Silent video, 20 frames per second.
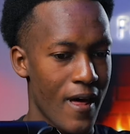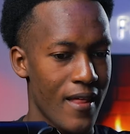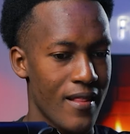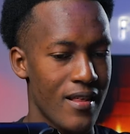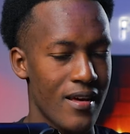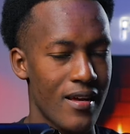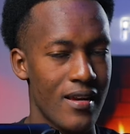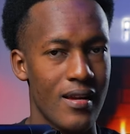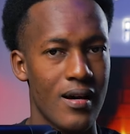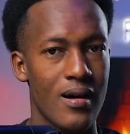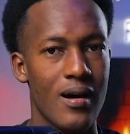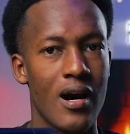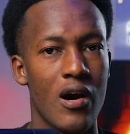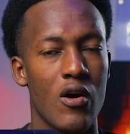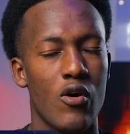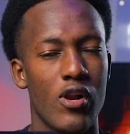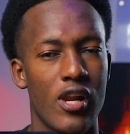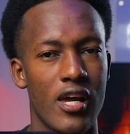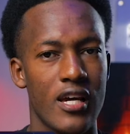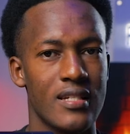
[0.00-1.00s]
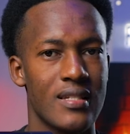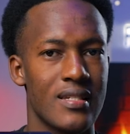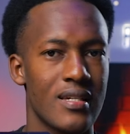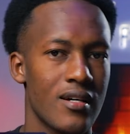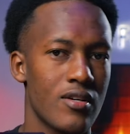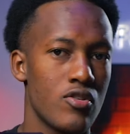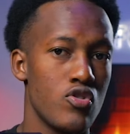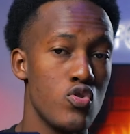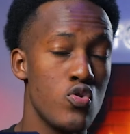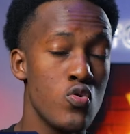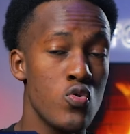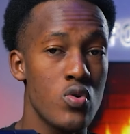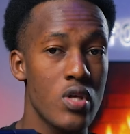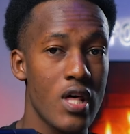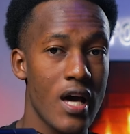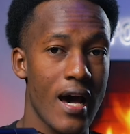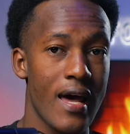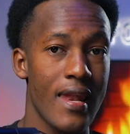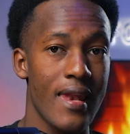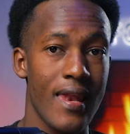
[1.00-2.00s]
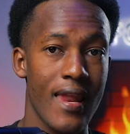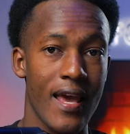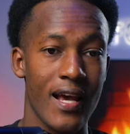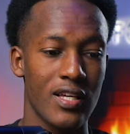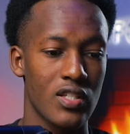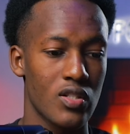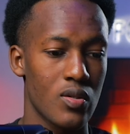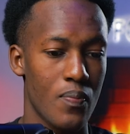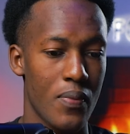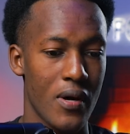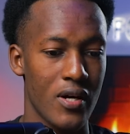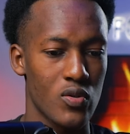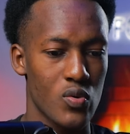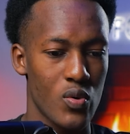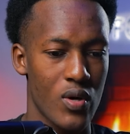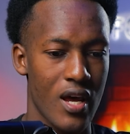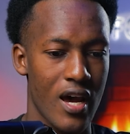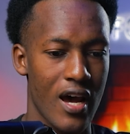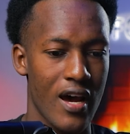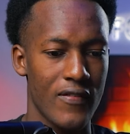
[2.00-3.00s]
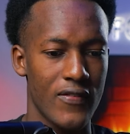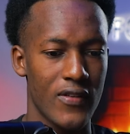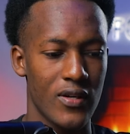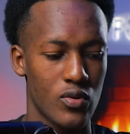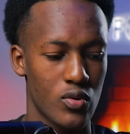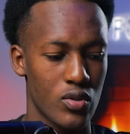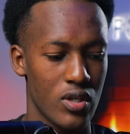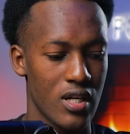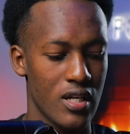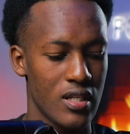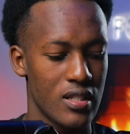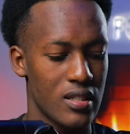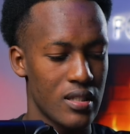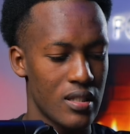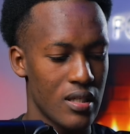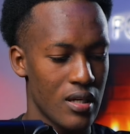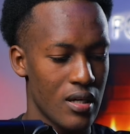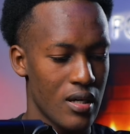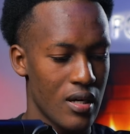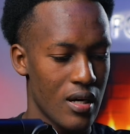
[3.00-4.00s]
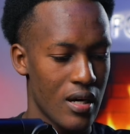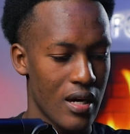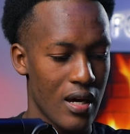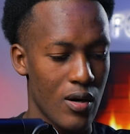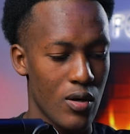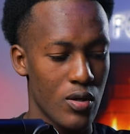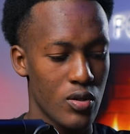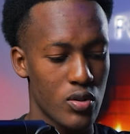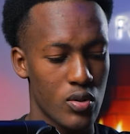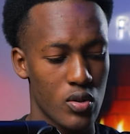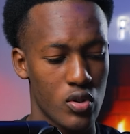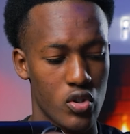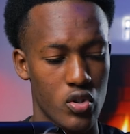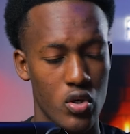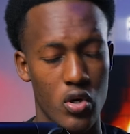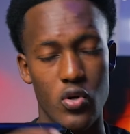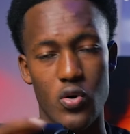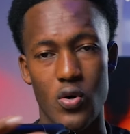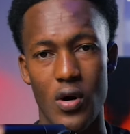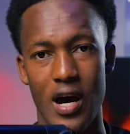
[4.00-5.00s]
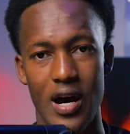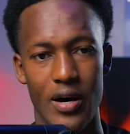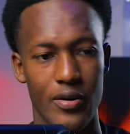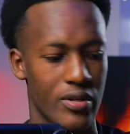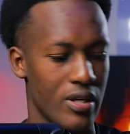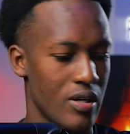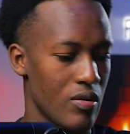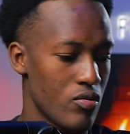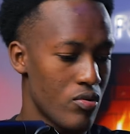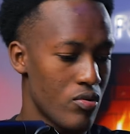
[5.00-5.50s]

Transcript: and then I'll later do the next part when I have the trades. I'll also show you how they